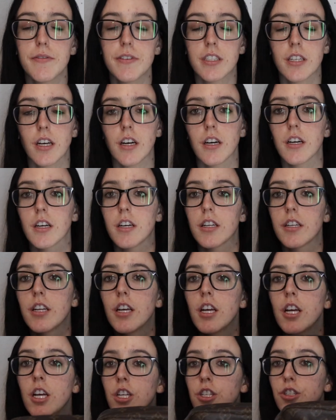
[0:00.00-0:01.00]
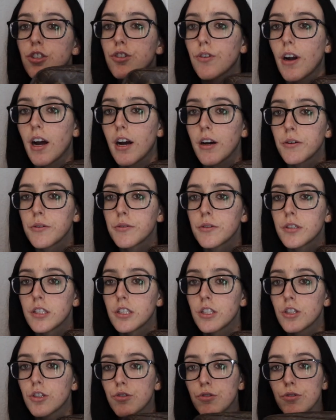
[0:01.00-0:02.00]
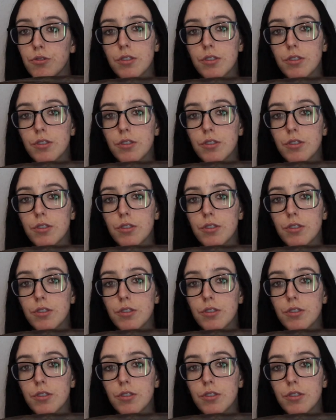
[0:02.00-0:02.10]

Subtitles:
Vuitton Trousse